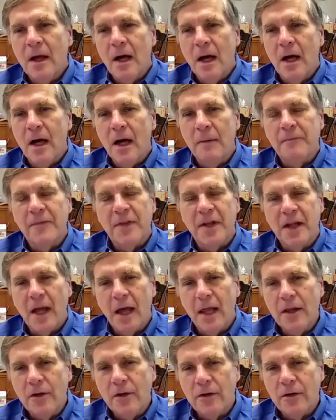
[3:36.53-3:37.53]
The
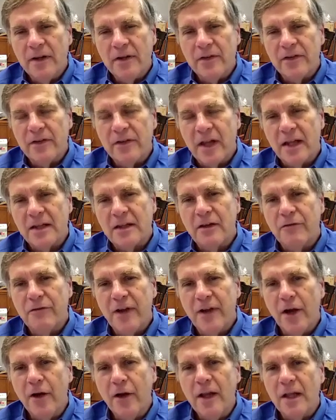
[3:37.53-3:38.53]
other is that the
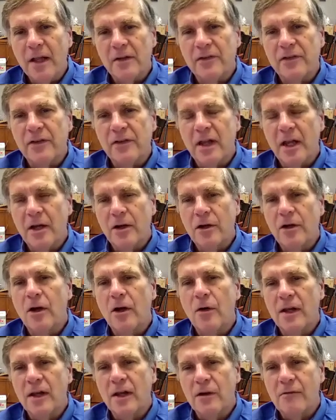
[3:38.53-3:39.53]
variants that are
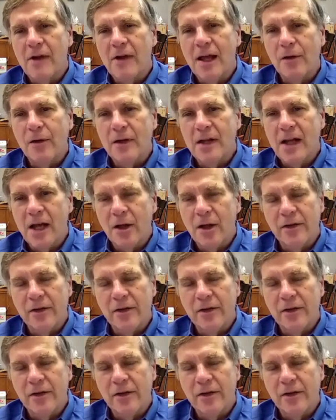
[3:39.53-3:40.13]
going around now,